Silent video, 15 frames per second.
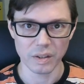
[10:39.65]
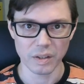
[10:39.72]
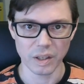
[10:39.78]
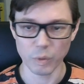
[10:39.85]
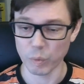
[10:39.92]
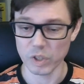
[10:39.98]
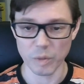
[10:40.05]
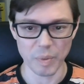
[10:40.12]

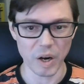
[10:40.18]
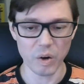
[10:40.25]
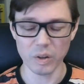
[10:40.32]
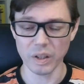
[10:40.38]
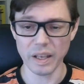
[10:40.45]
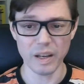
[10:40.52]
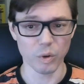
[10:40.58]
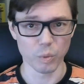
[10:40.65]
It was
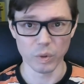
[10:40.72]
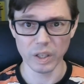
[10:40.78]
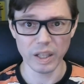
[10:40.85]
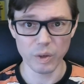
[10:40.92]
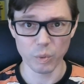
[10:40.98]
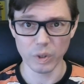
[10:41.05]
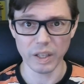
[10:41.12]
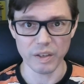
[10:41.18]
apparently a
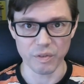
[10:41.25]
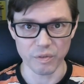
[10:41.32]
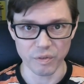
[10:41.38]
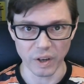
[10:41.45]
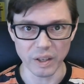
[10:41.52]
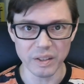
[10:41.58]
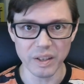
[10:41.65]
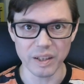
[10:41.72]
really
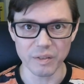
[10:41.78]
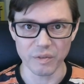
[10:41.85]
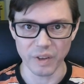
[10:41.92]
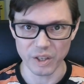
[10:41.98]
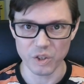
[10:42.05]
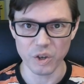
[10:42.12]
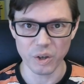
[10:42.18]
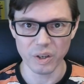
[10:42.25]
fun
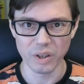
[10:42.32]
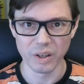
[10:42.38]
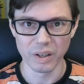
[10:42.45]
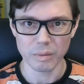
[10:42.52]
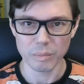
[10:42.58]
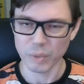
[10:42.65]
adventure,